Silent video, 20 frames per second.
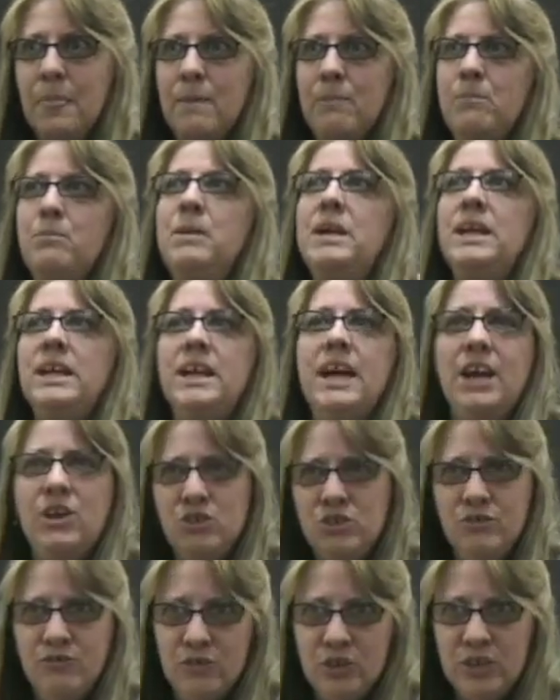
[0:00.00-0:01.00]

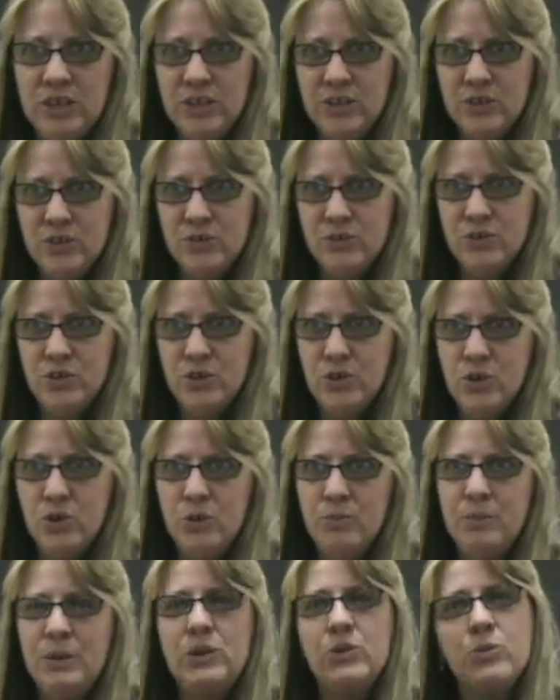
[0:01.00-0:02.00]
mediation for another
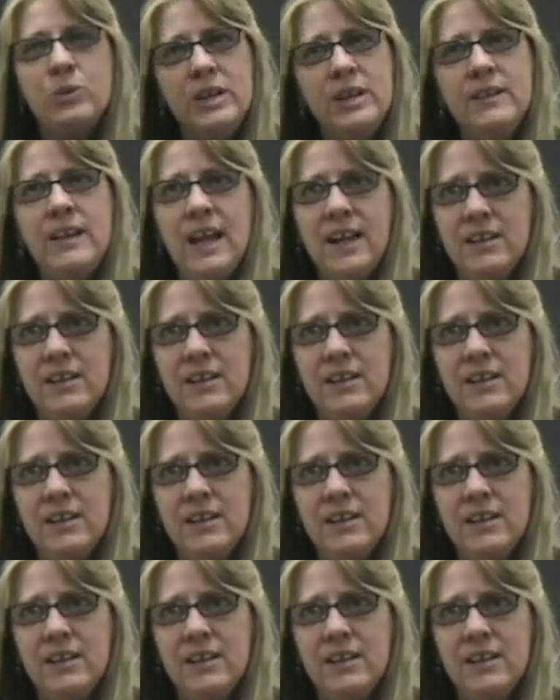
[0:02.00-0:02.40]
term between